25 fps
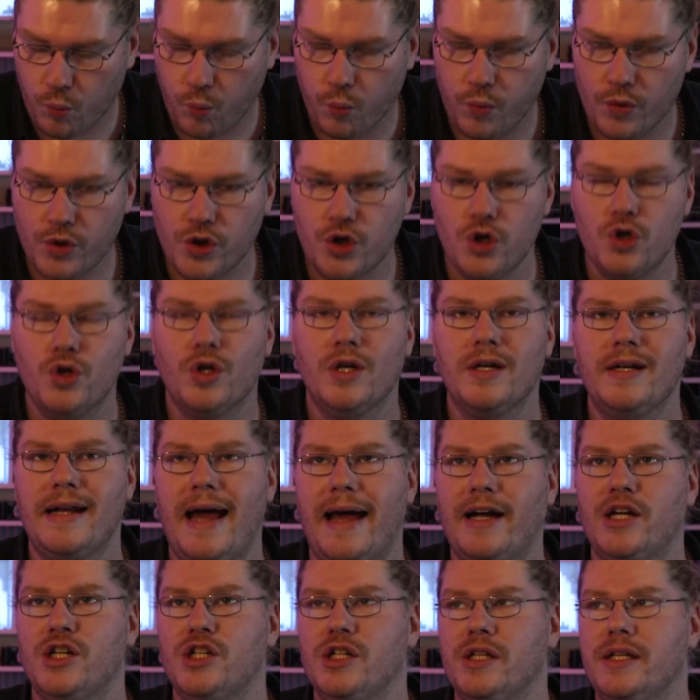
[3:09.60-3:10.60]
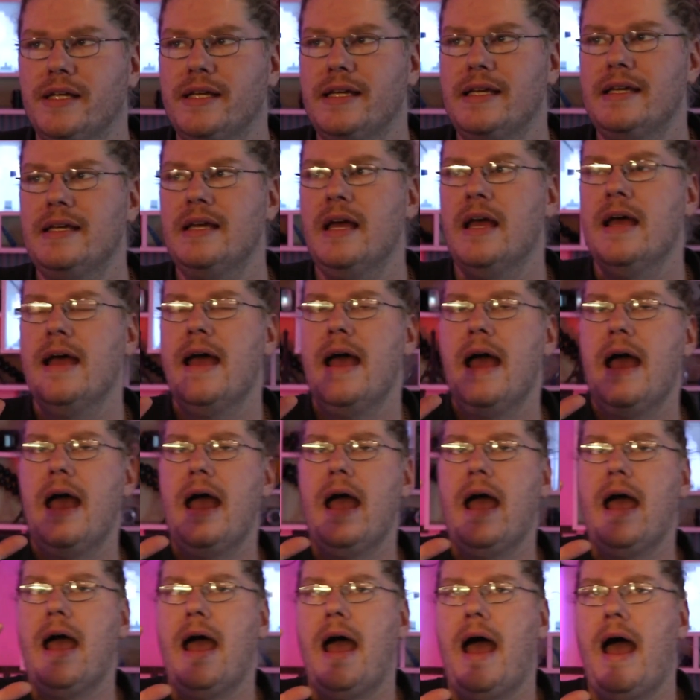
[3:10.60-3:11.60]
you can actually
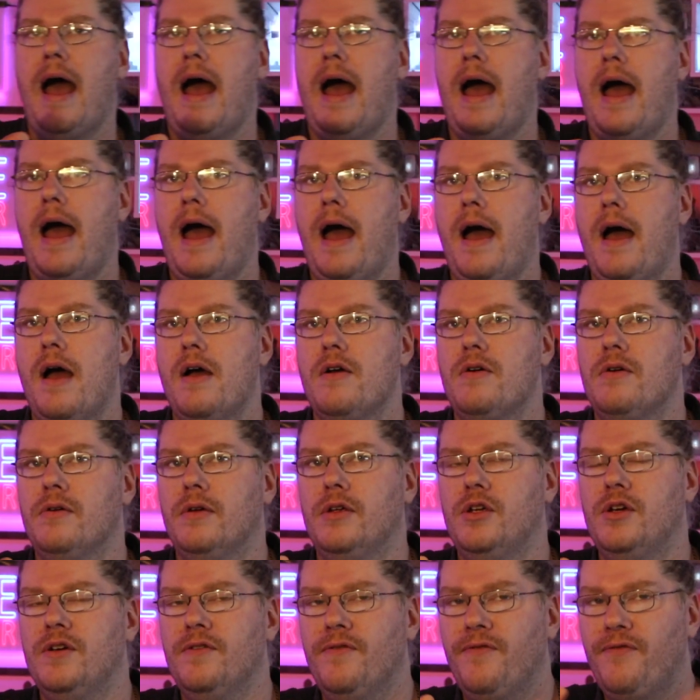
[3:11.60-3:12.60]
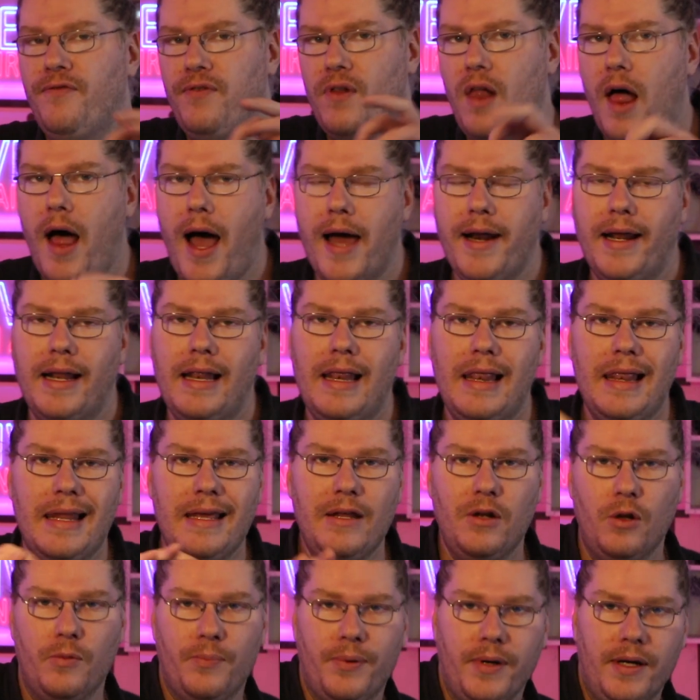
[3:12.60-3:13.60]
you can fly it a
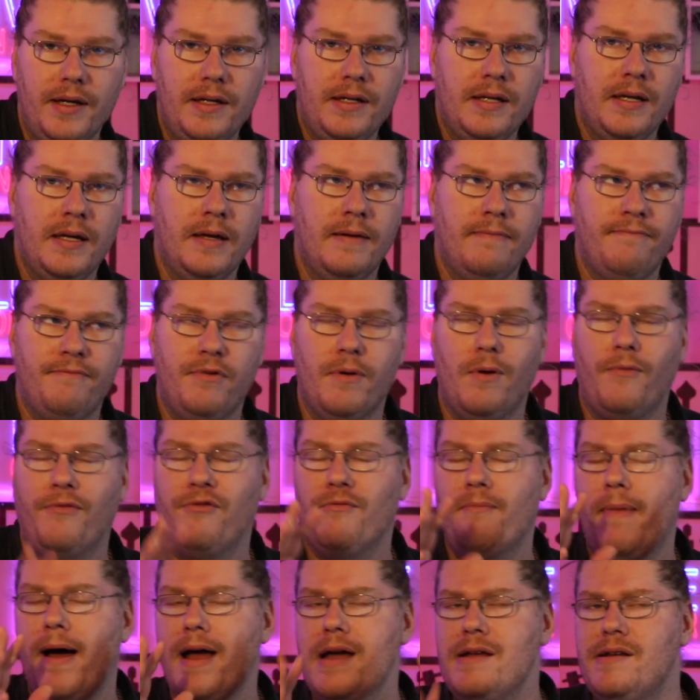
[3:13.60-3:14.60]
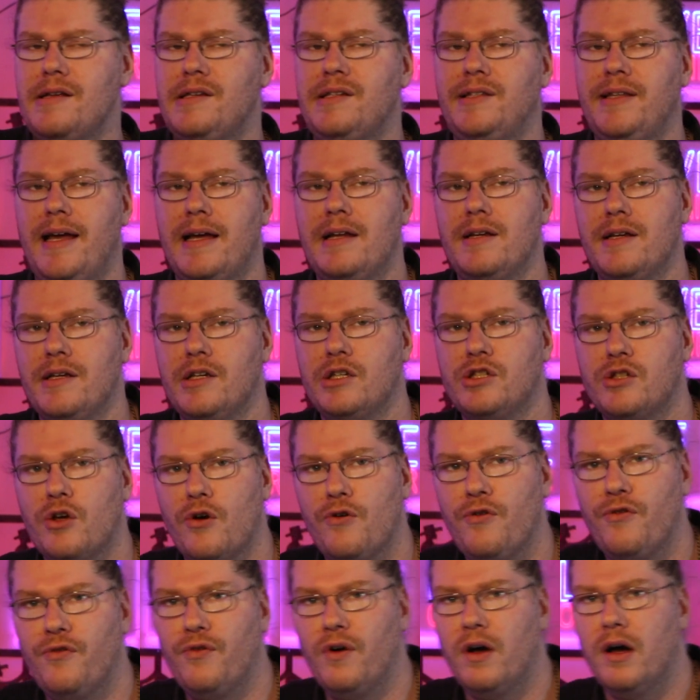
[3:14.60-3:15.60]
little bit. From my understanding so
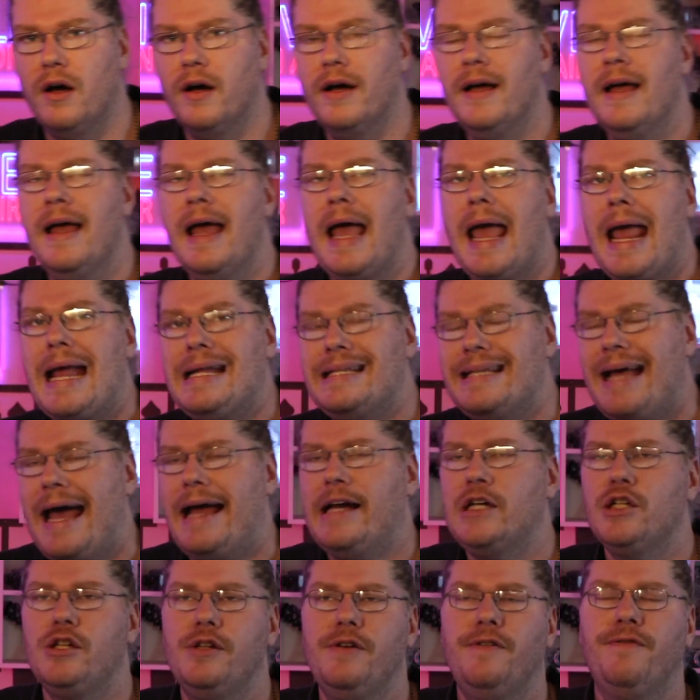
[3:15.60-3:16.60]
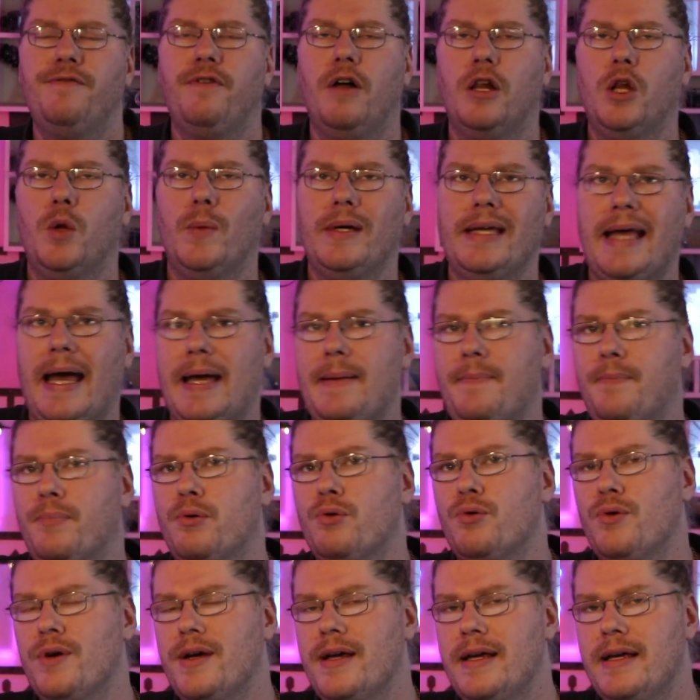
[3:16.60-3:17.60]
far, it's actually following a
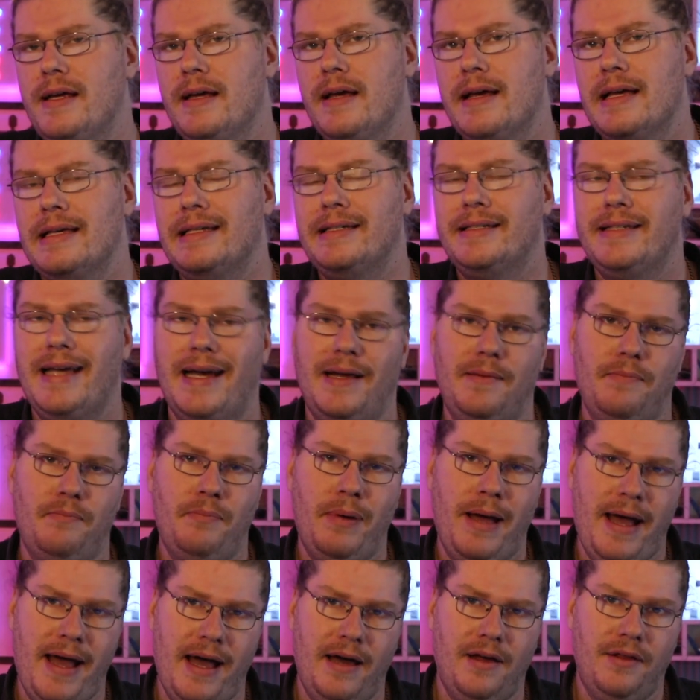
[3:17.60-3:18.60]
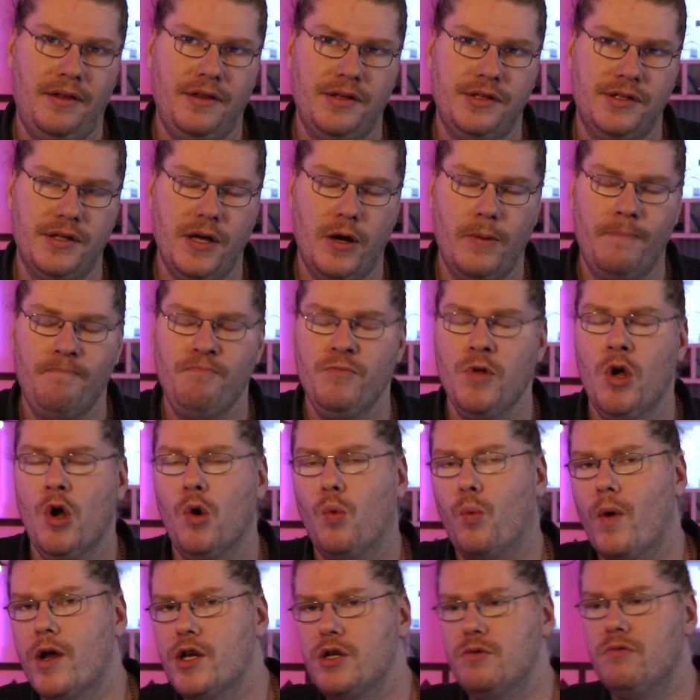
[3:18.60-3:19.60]
preset path. So
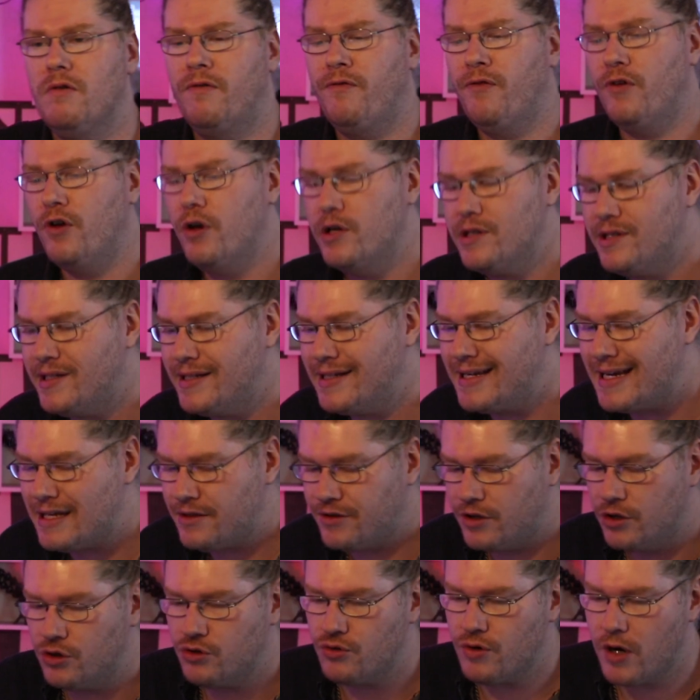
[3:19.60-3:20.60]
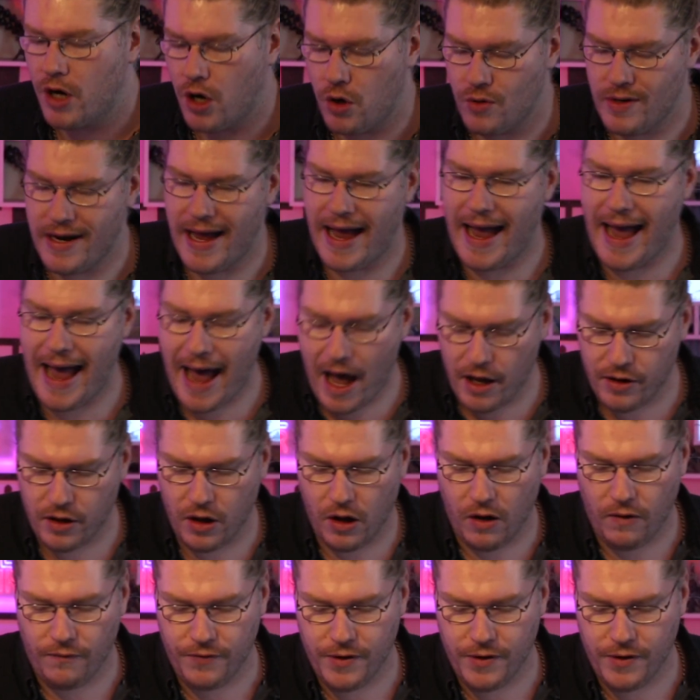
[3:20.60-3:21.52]
when you first get the drone out of